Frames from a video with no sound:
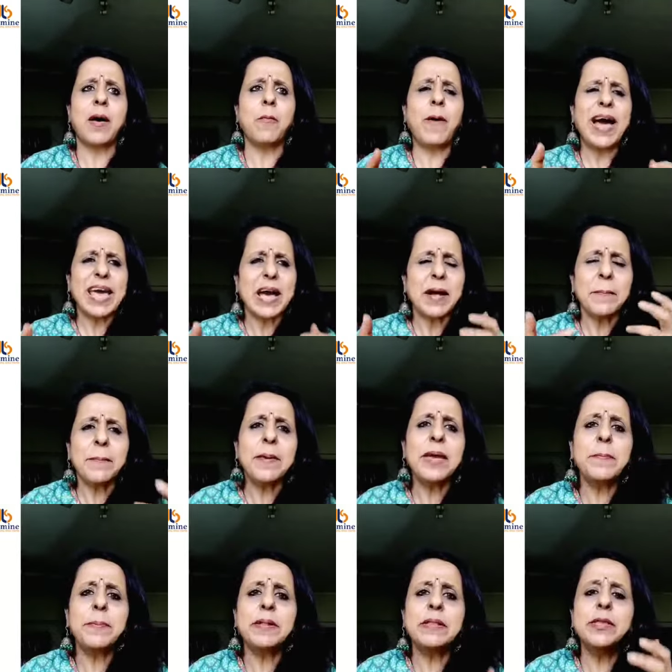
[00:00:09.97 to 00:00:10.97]
Why are
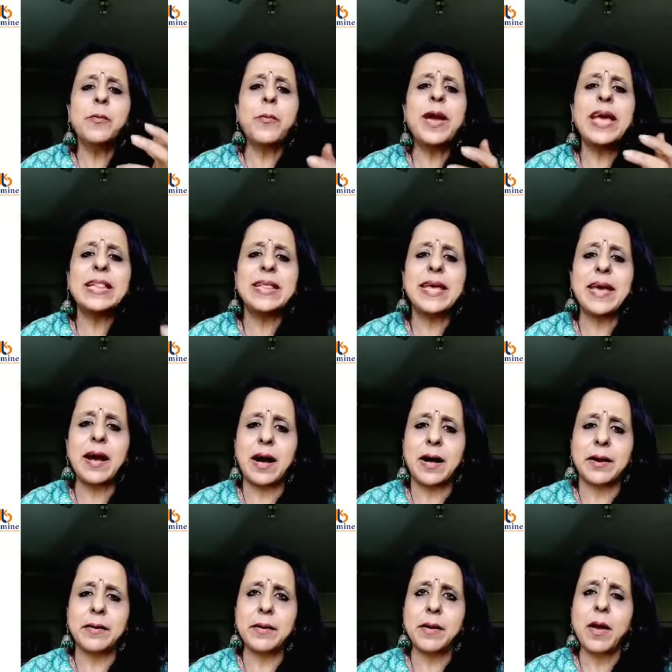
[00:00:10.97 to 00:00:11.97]
people the way they
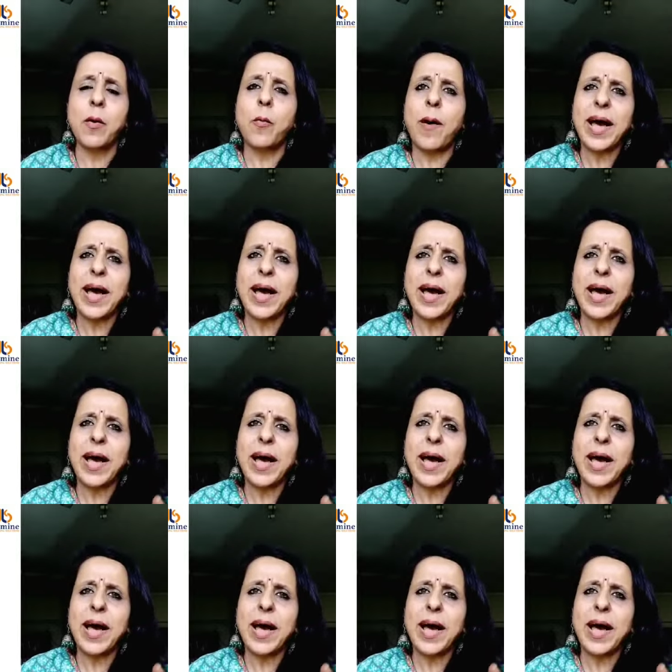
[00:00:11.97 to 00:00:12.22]
are?